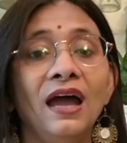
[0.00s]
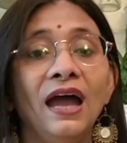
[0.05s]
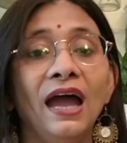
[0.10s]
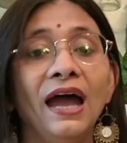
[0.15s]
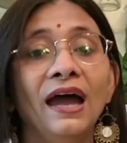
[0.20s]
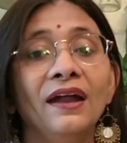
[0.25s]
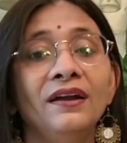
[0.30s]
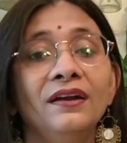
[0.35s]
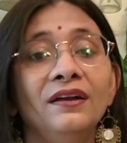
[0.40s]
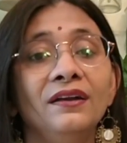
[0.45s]

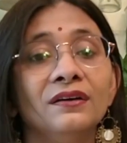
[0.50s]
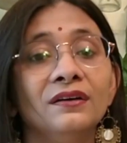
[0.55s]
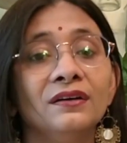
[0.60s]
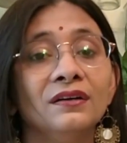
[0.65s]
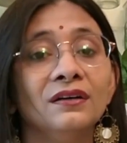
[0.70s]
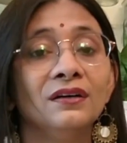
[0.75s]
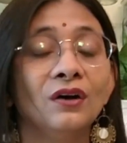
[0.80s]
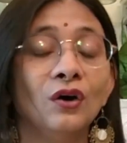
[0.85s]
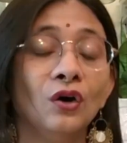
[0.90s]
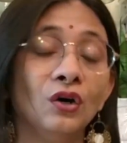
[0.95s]
And
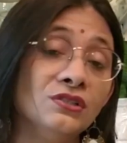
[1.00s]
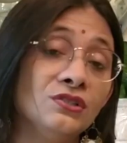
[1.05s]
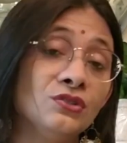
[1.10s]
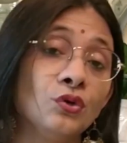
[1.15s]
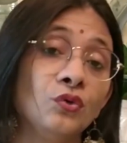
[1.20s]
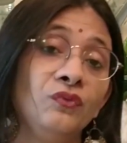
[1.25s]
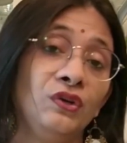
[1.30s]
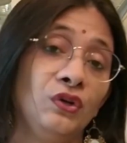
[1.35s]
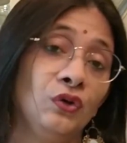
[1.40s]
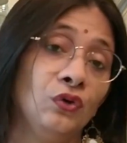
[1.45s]

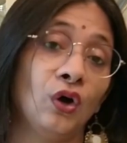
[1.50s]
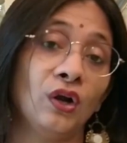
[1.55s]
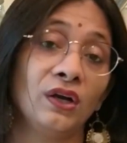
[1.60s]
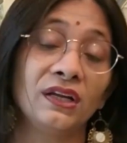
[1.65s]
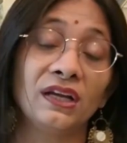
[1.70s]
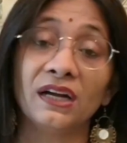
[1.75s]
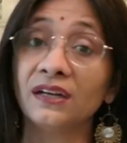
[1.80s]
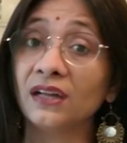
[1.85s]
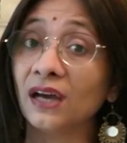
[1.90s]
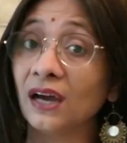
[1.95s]
also we do
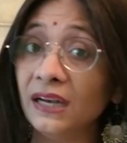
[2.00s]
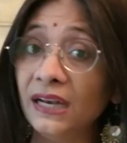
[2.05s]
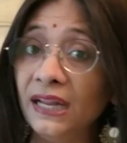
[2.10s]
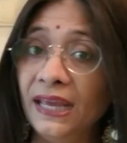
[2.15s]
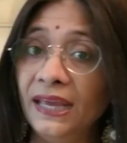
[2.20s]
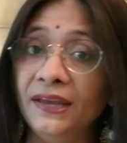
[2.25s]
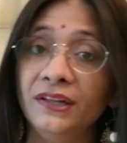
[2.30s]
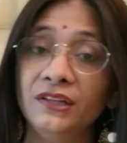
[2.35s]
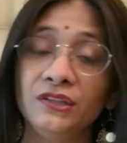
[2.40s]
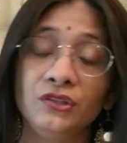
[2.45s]
not cut our
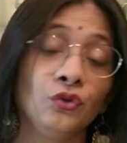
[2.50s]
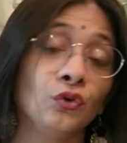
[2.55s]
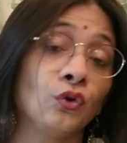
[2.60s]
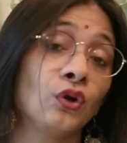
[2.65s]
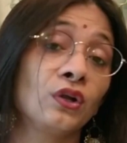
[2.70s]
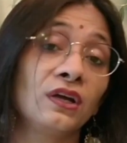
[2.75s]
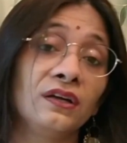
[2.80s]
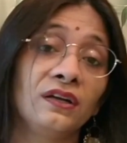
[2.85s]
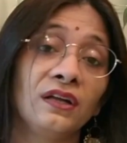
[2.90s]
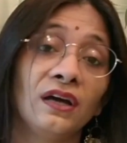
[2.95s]
nails, do
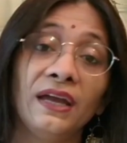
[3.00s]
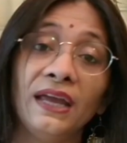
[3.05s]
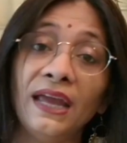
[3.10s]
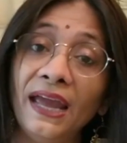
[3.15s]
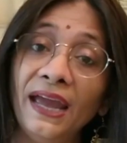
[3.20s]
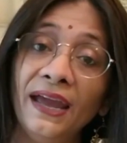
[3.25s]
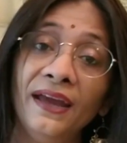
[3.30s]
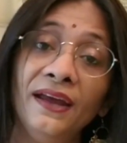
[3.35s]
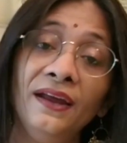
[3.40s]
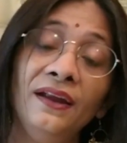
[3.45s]
not cut our
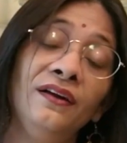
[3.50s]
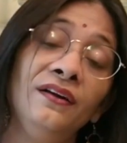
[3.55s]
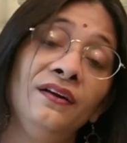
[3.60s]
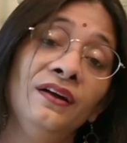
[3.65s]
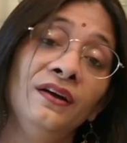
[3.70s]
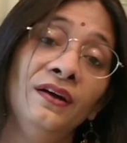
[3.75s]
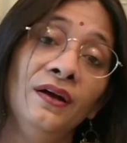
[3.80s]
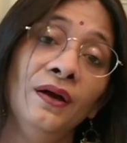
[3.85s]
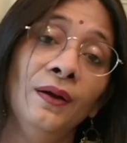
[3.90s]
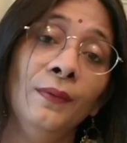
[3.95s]
hair,
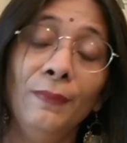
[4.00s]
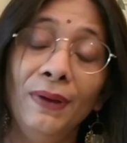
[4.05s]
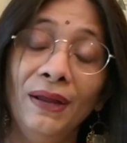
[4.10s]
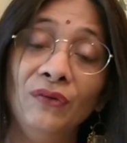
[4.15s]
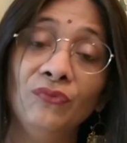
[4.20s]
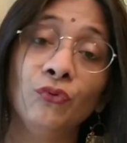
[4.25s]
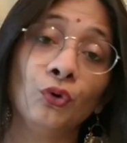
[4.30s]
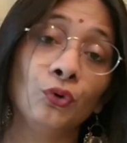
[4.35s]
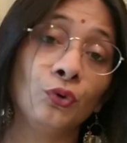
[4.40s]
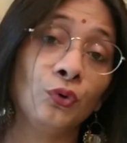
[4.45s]

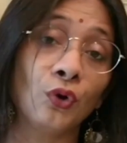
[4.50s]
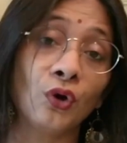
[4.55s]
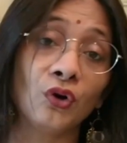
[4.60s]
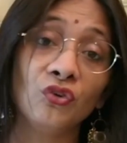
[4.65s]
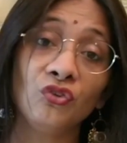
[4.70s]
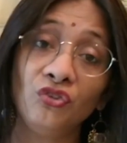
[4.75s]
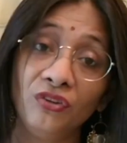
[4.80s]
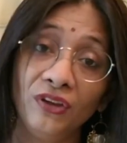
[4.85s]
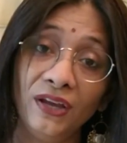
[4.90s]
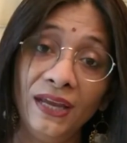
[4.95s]
men folk do not
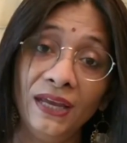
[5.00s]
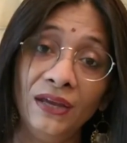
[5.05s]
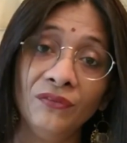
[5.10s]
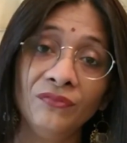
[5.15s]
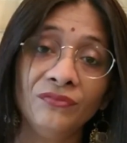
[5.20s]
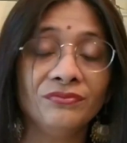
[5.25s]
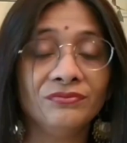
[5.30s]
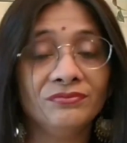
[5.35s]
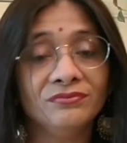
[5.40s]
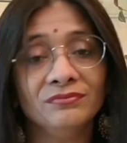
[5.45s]

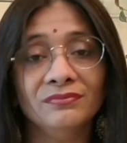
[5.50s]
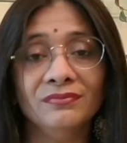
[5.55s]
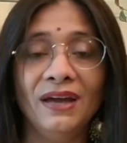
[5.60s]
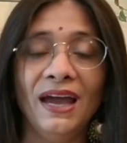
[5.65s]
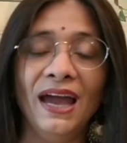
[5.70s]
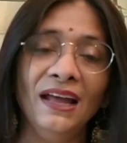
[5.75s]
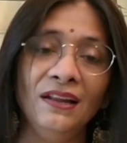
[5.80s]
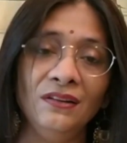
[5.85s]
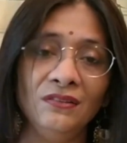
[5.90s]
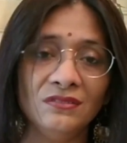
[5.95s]
shave,
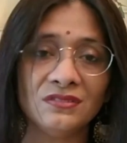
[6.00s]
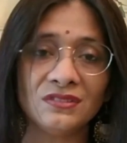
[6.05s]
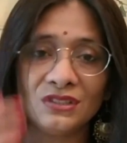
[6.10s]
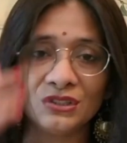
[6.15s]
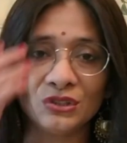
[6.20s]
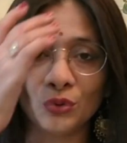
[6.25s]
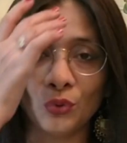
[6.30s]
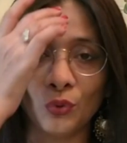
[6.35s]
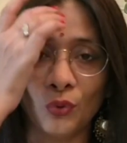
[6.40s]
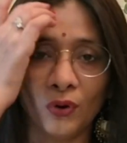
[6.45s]
and
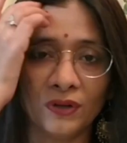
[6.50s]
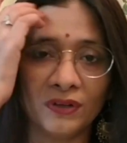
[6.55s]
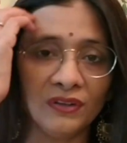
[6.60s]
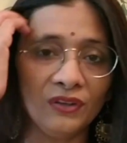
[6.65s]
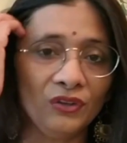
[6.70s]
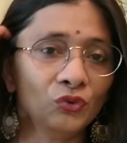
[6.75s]
so on.